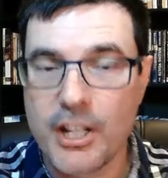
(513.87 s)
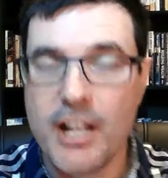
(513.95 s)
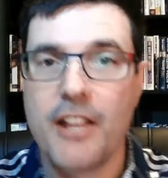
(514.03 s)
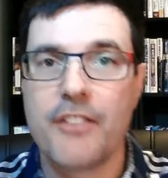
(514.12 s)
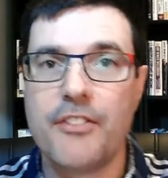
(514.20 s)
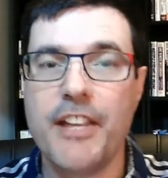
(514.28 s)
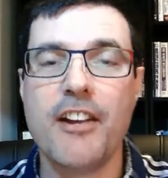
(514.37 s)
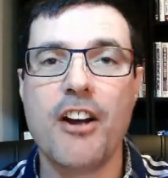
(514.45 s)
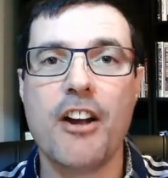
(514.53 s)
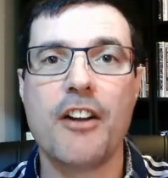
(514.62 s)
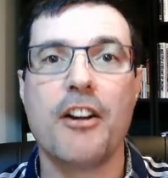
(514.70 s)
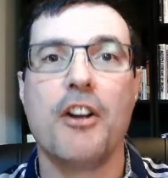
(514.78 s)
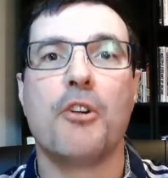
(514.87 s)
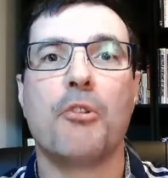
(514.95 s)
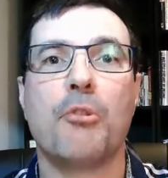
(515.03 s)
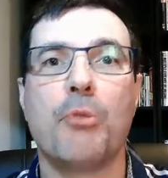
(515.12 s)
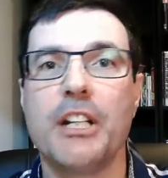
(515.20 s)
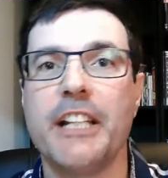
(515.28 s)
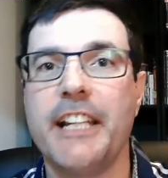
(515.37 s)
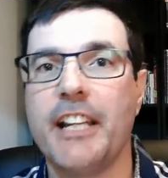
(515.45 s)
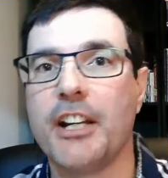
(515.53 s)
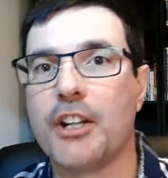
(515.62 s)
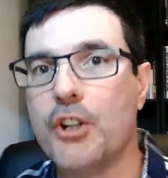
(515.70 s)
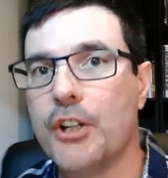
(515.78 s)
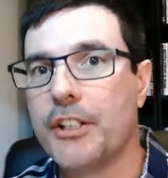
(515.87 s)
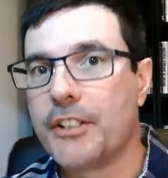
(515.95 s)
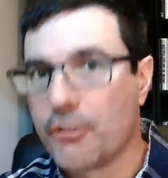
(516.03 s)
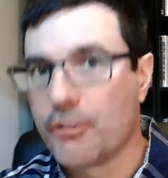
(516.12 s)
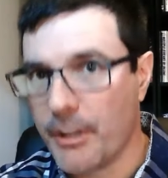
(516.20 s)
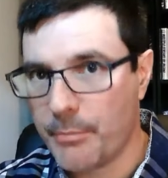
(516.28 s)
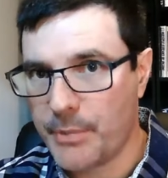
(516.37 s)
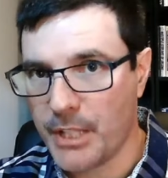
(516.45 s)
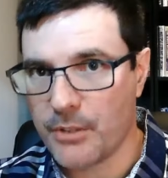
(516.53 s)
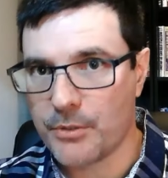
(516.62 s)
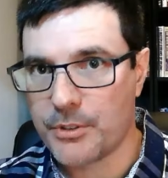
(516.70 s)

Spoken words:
They are really good cryptos.